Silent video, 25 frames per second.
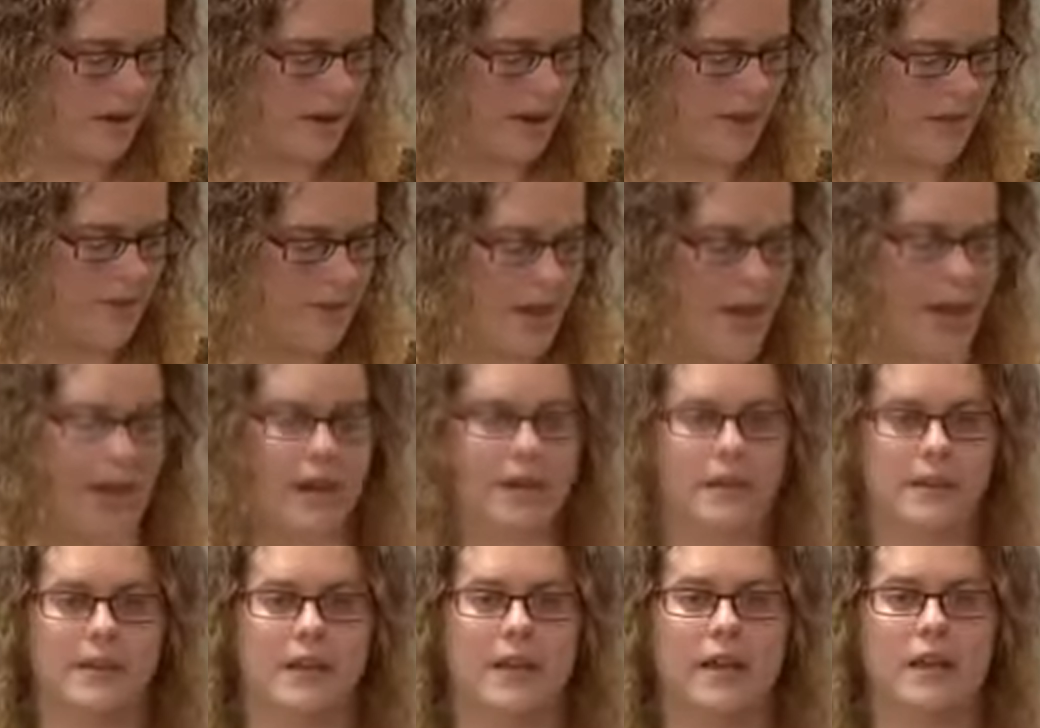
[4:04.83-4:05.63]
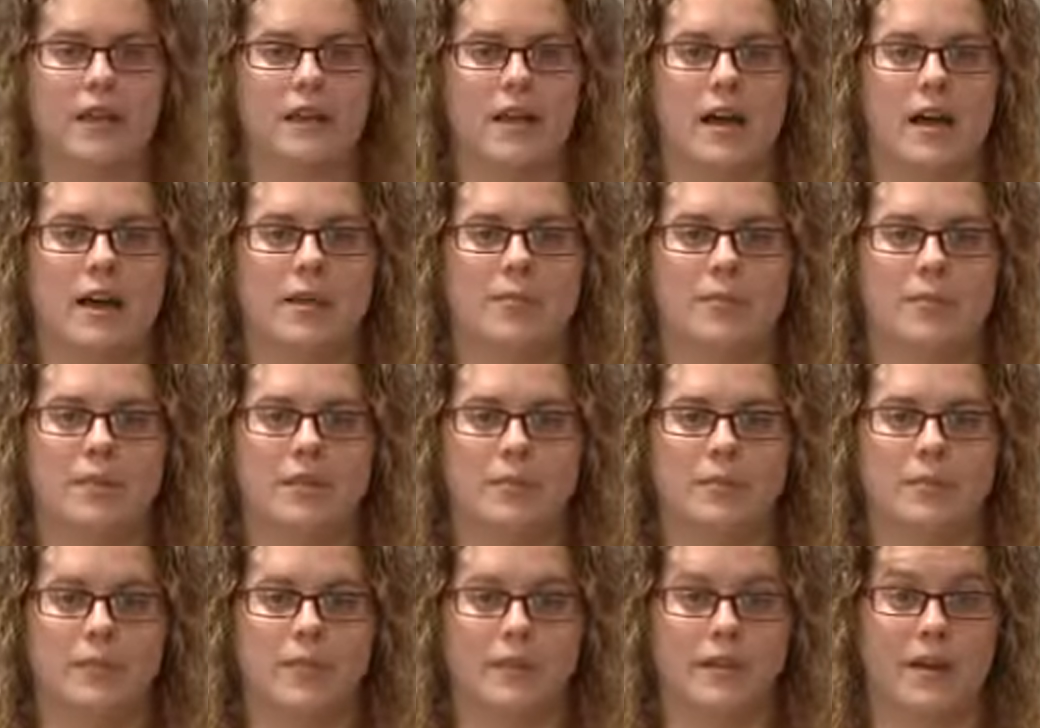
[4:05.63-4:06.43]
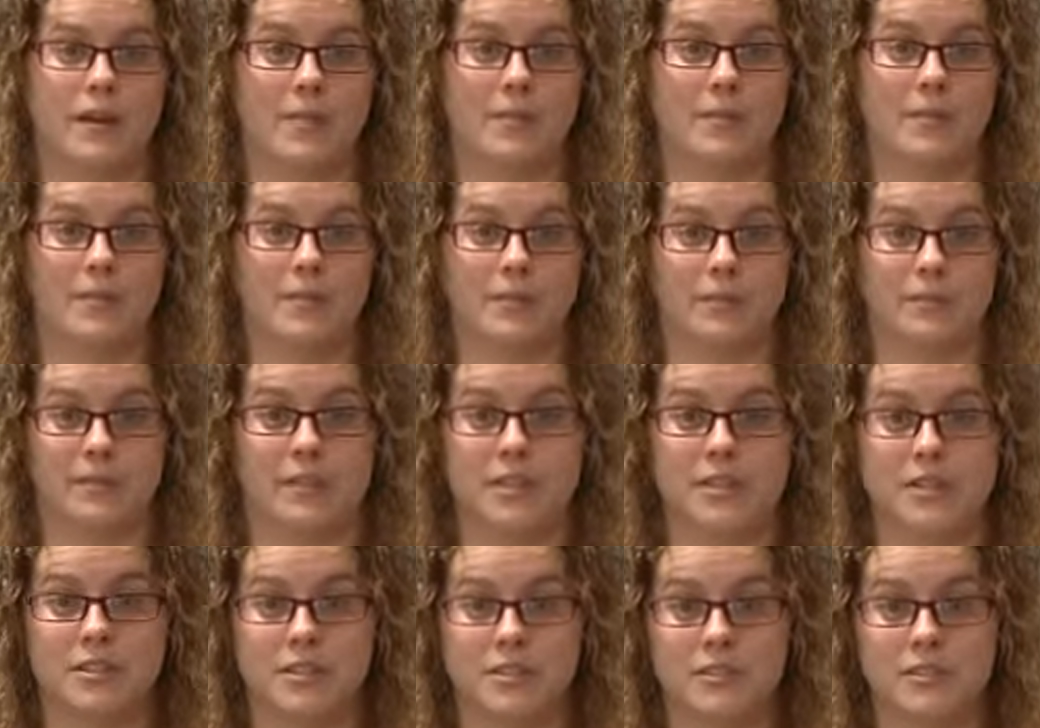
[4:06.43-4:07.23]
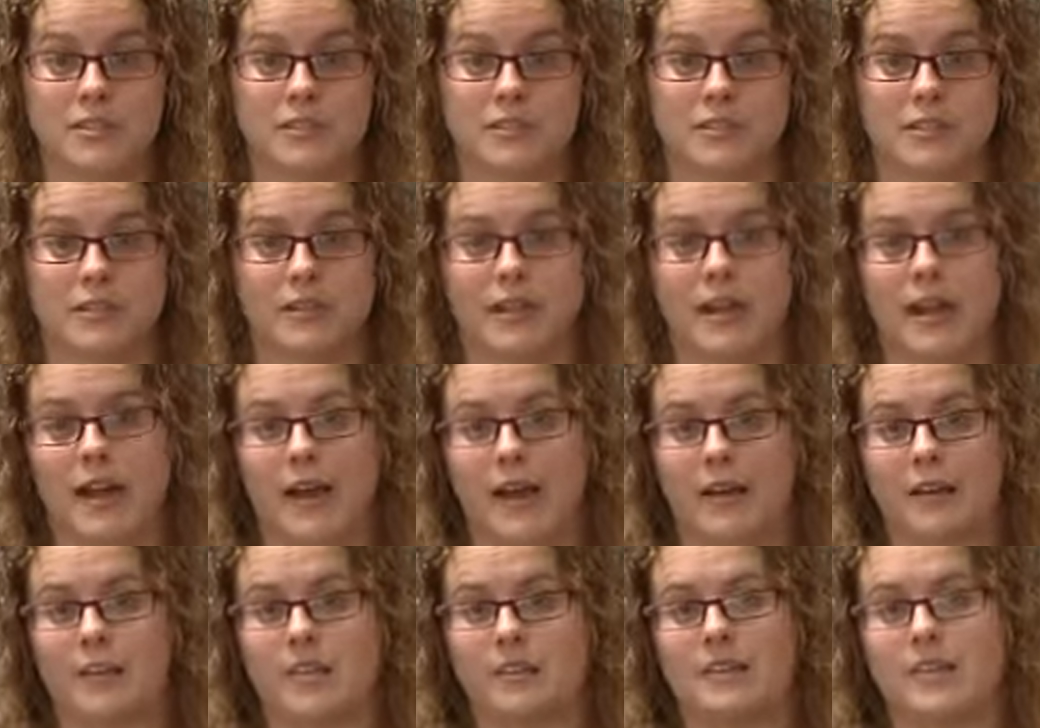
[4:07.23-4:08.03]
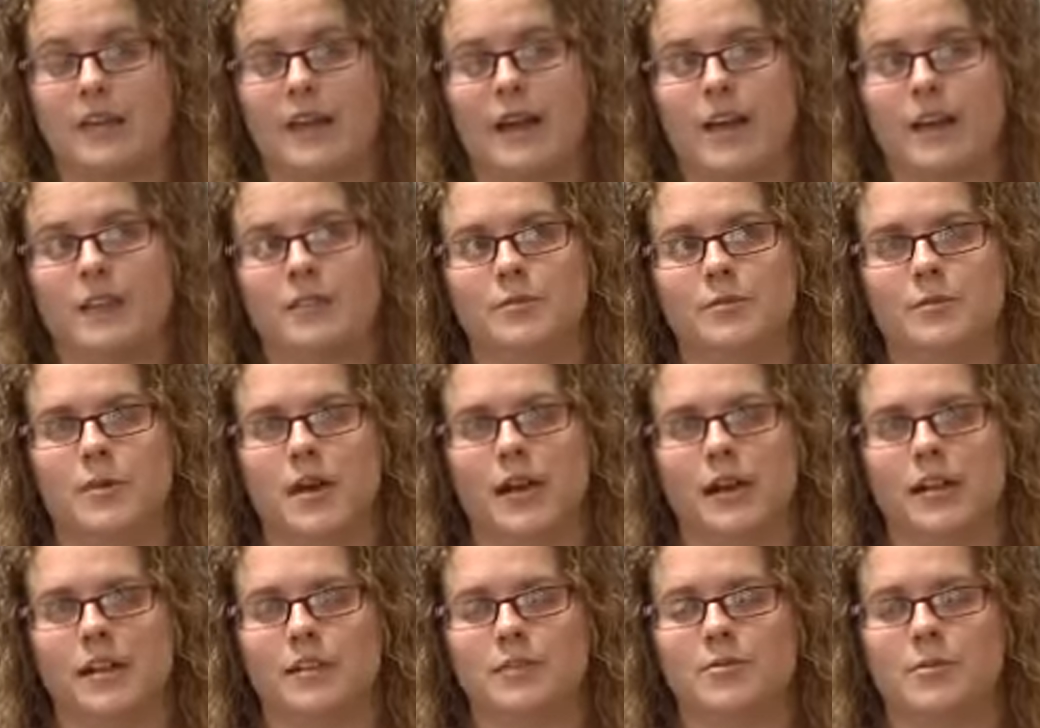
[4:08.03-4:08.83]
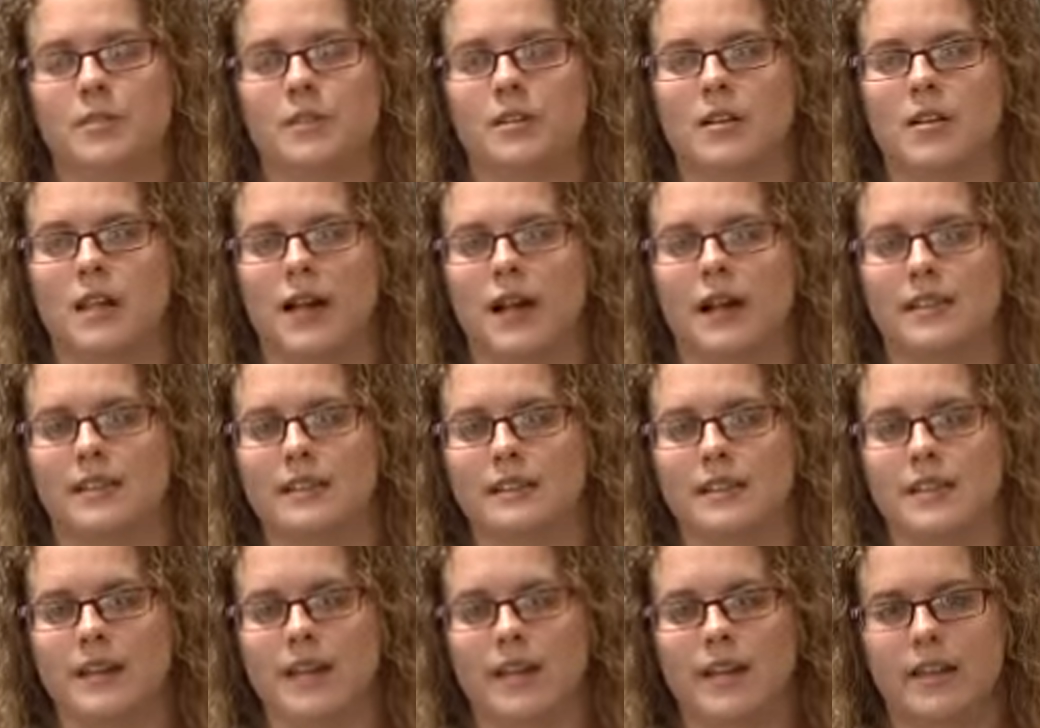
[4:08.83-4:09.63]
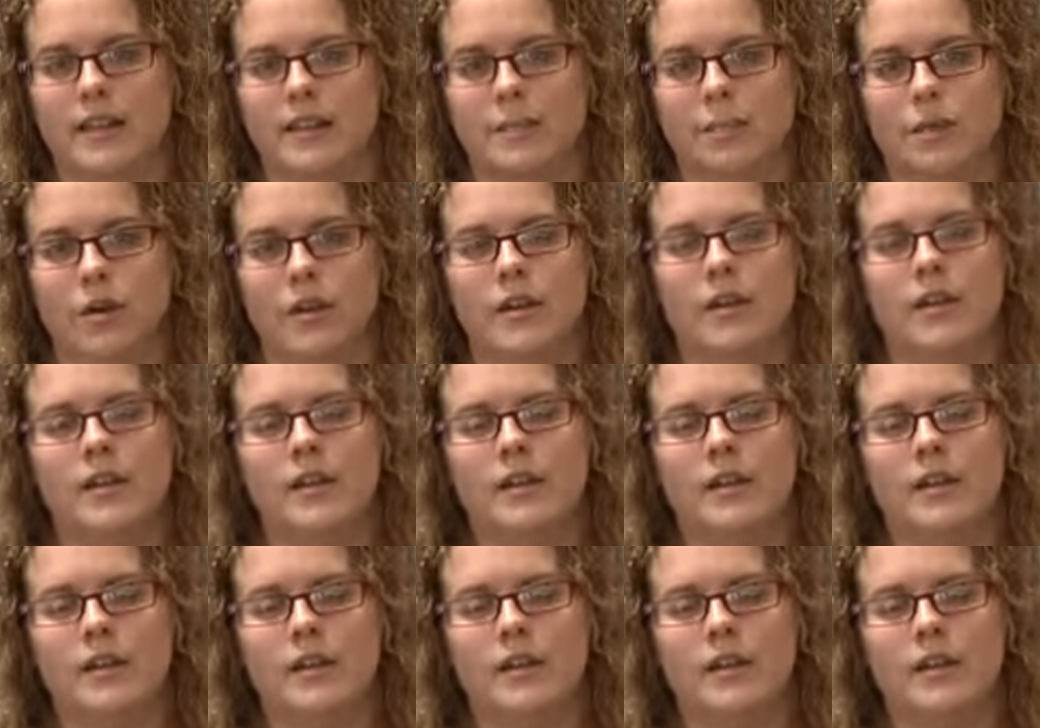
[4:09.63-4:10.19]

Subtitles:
How do they align with government directions? How does what clients need and what